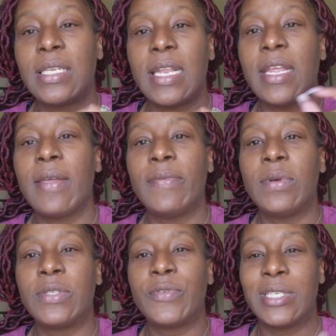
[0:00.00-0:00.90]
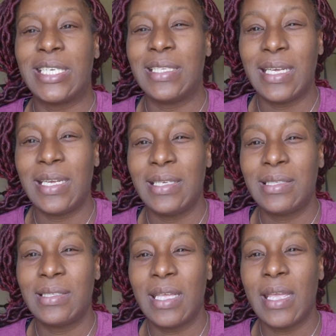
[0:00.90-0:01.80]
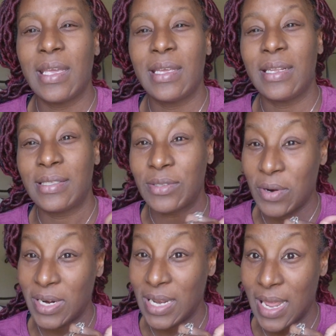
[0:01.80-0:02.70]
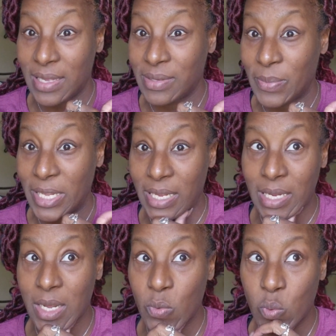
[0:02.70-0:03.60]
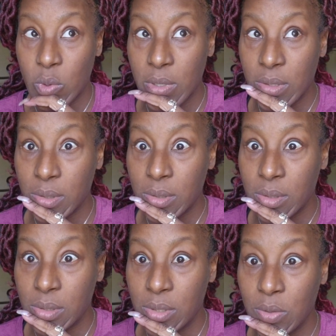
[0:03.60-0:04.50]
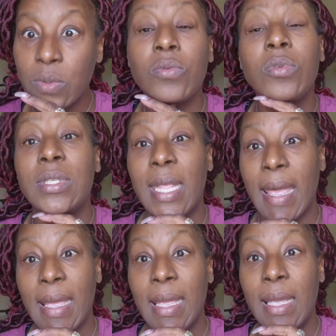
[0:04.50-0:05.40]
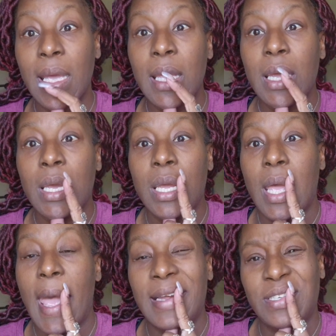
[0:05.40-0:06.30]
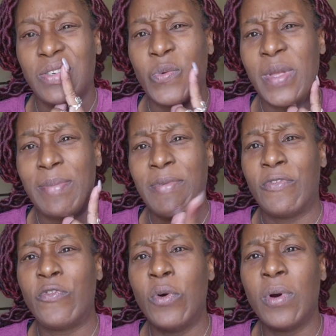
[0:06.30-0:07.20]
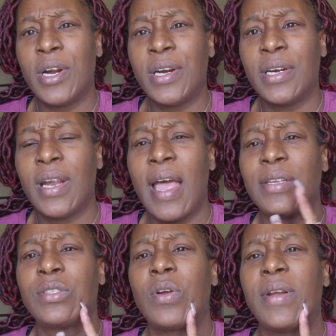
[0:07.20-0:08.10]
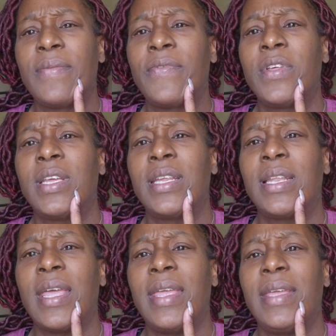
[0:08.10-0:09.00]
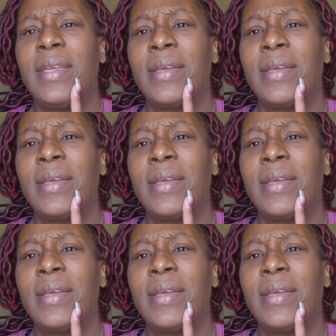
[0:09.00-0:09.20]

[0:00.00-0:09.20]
that they give you is for 10 days, and it started last week on Tuesday. Actually, the week before, I started feeling like